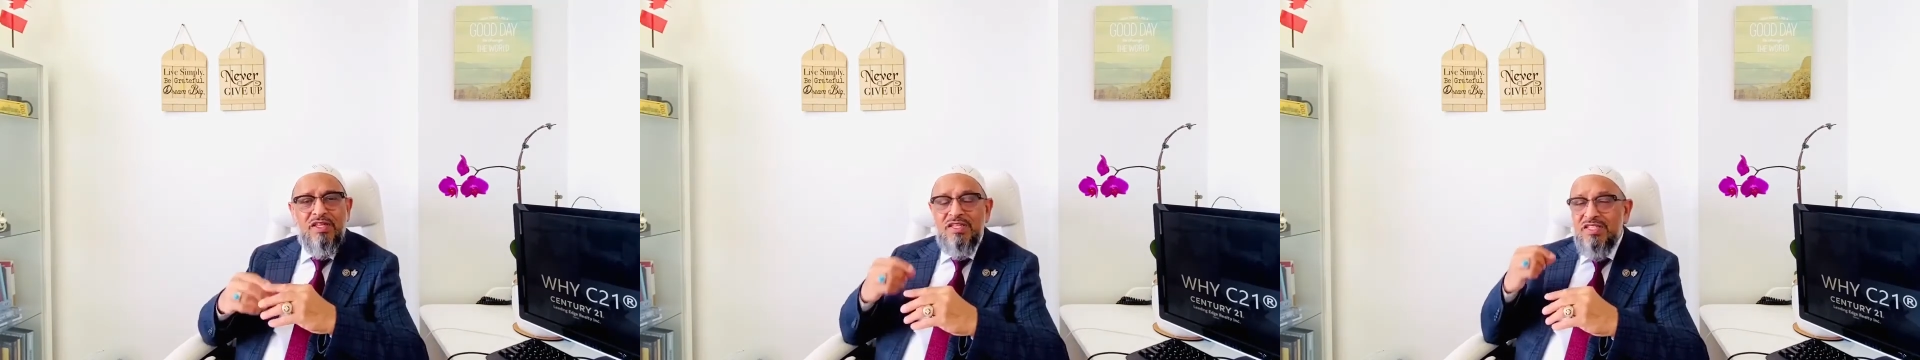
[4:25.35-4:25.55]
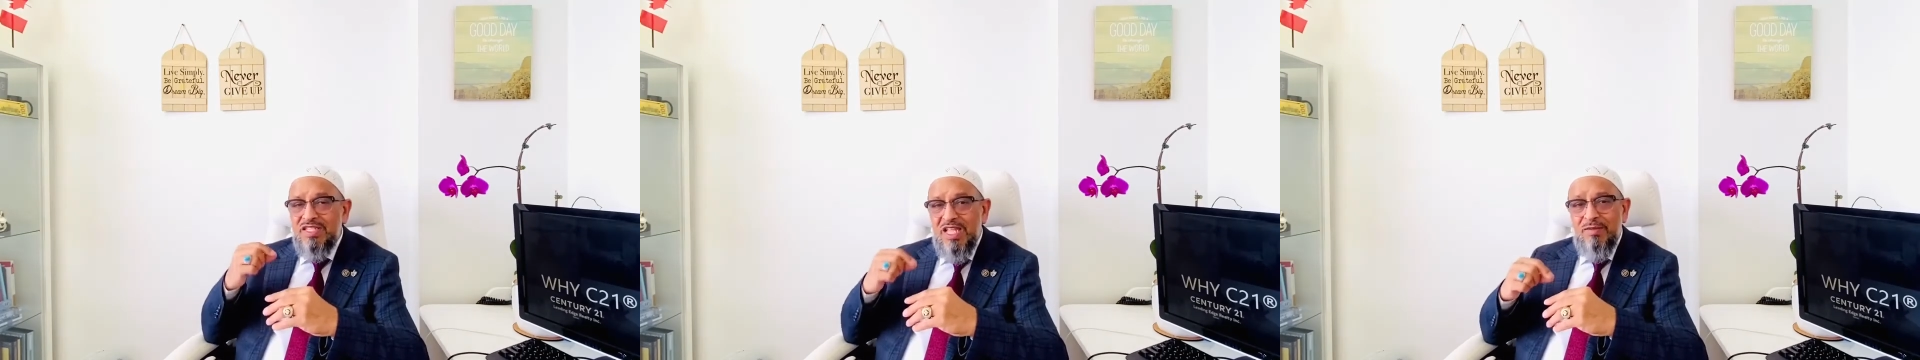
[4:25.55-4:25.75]

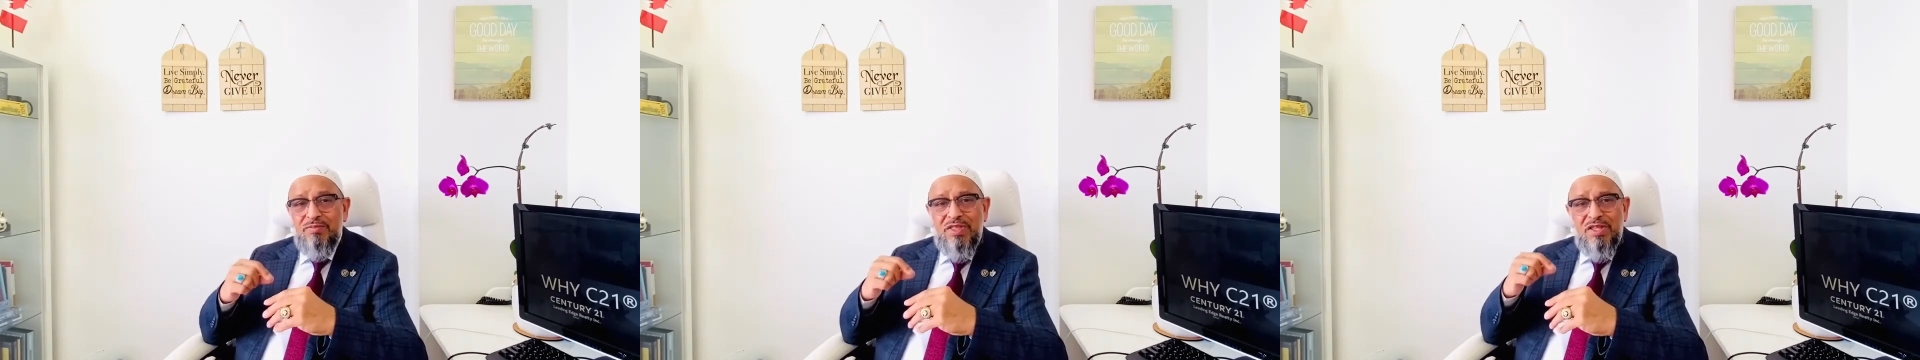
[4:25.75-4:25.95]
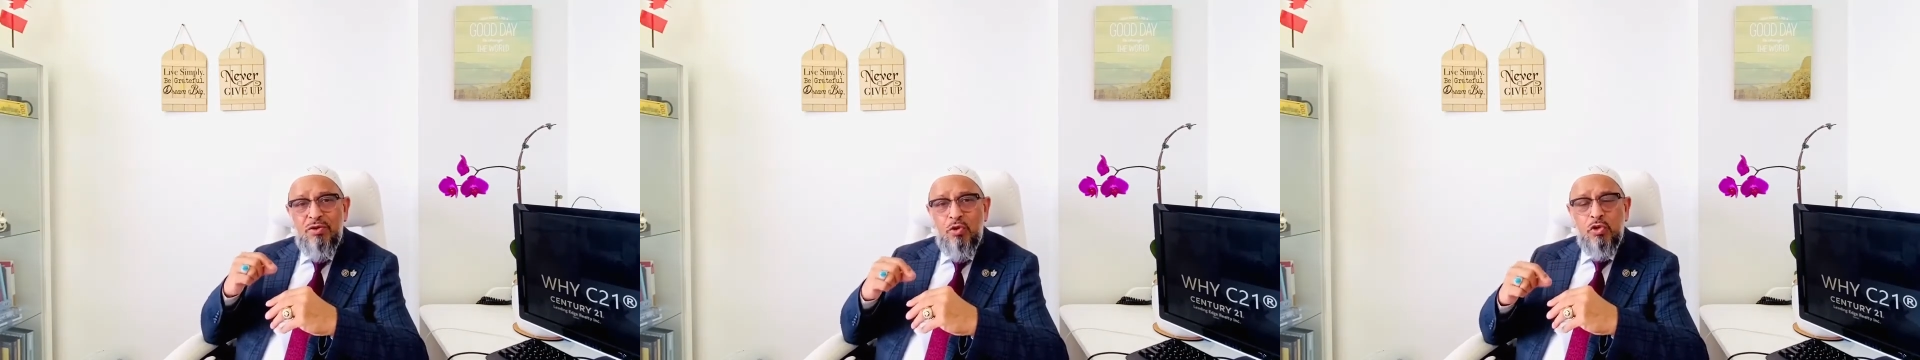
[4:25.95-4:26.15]
Same
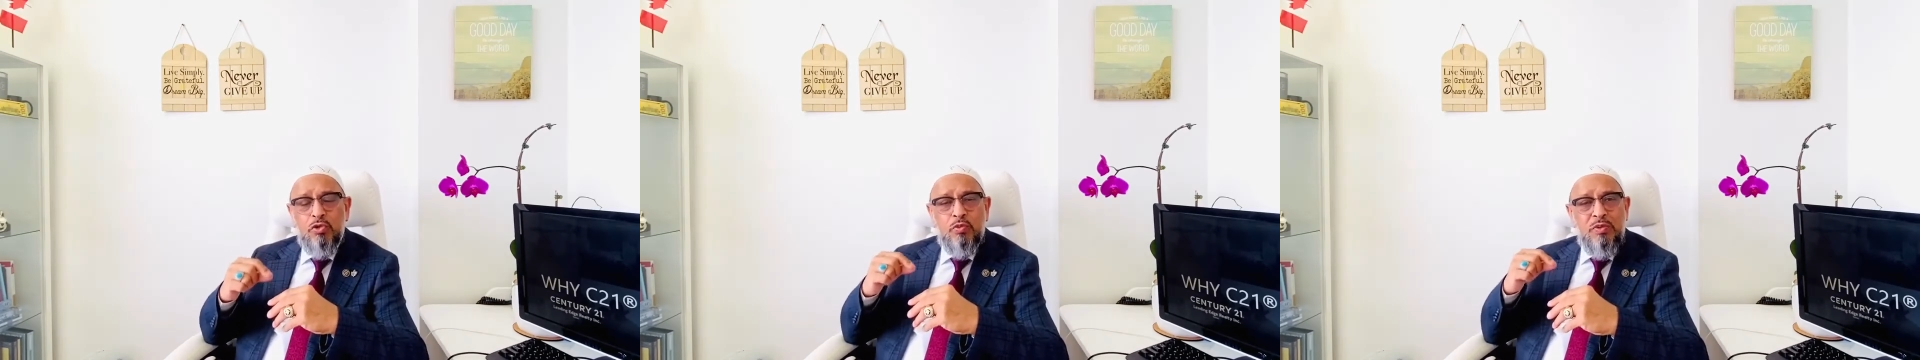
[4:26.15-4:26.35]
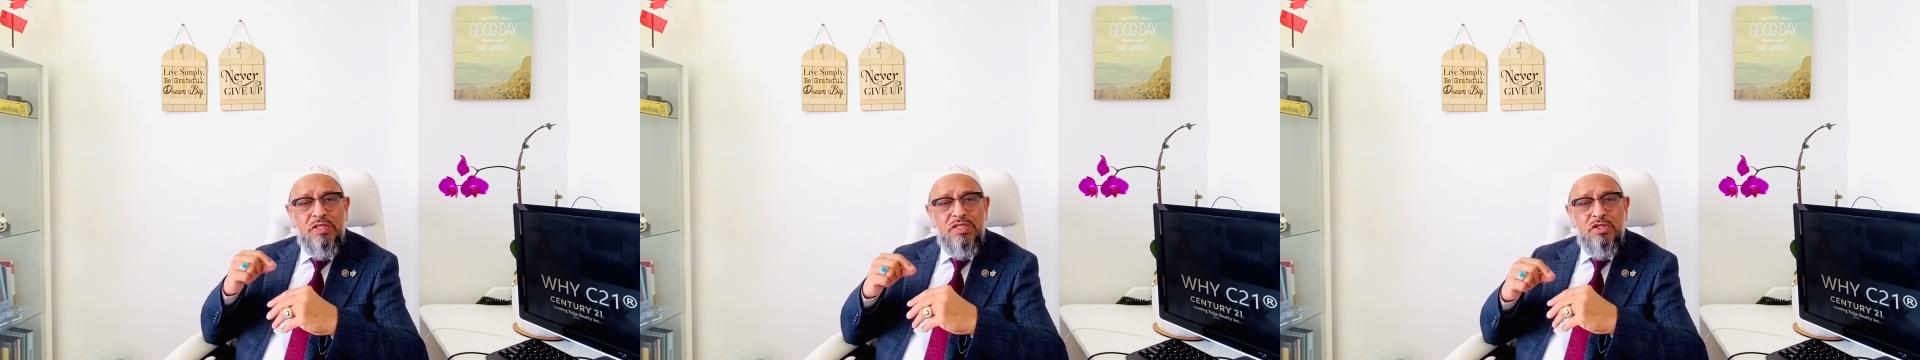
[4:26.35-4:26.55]
thing
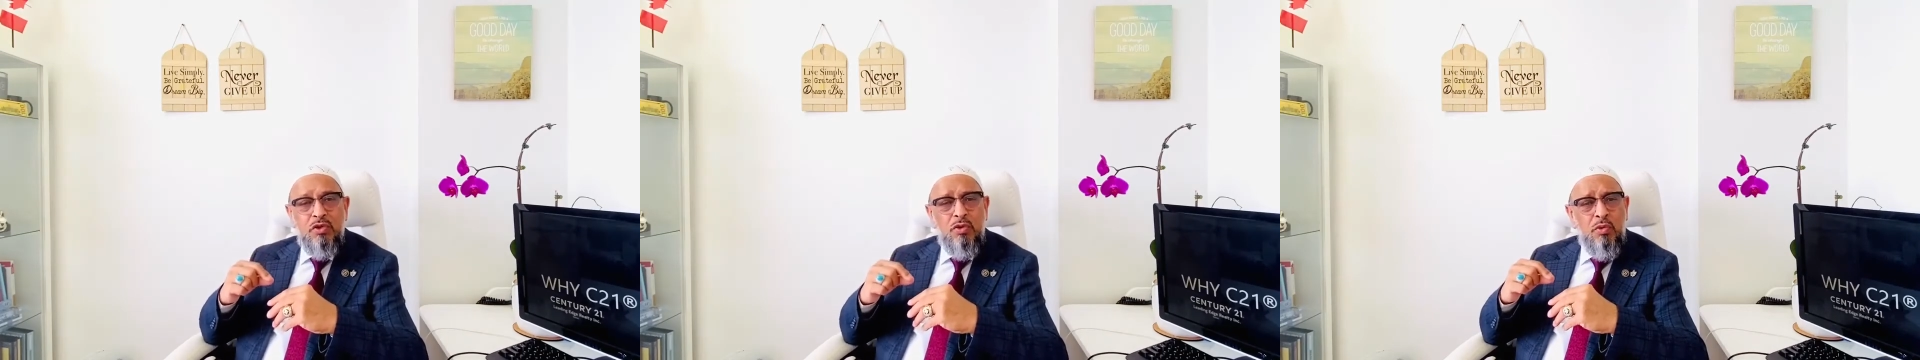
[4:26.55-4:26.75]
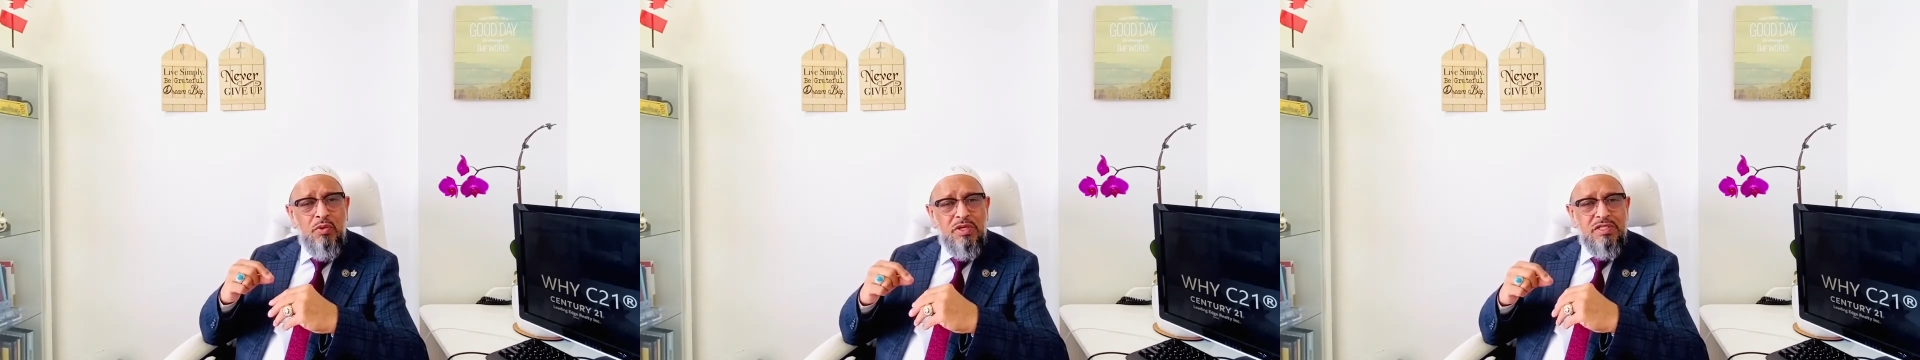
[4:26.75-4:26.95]
goes with
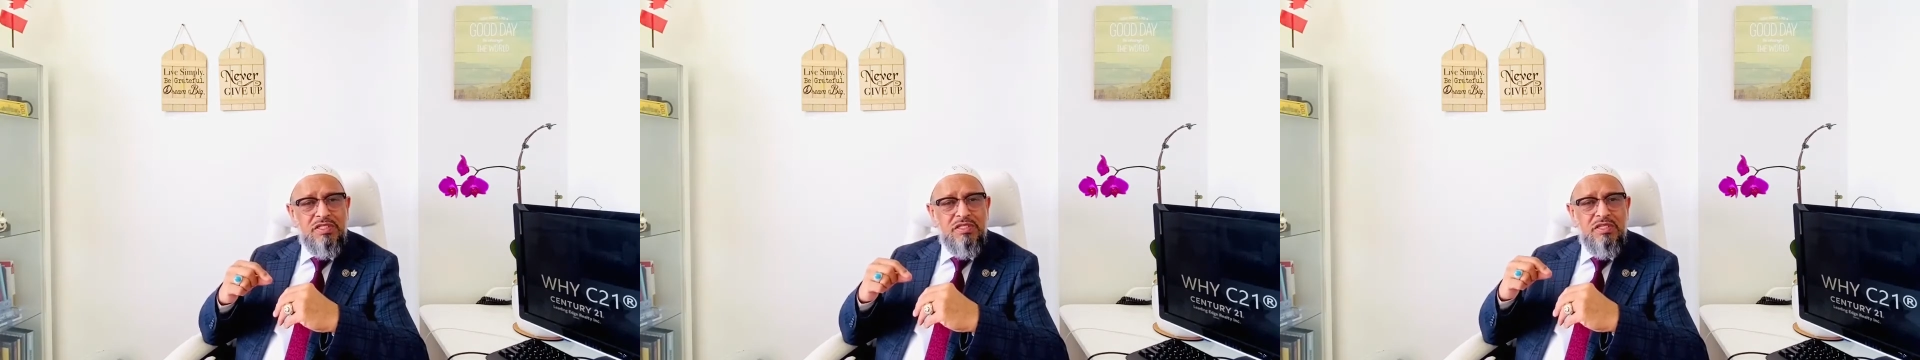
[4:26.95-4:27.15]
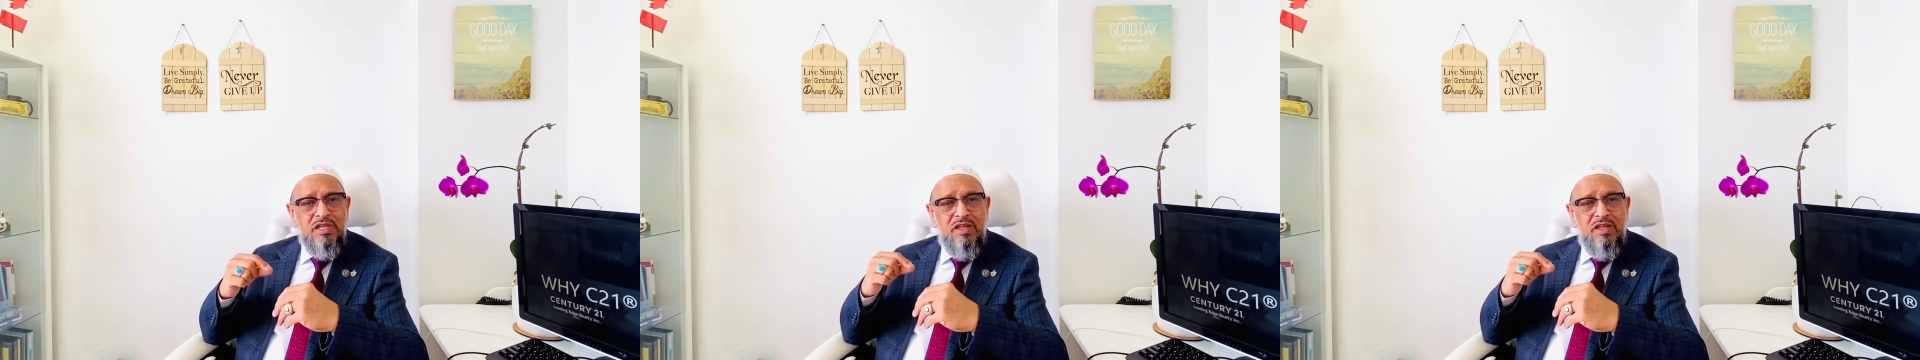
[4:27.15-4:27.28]
universe.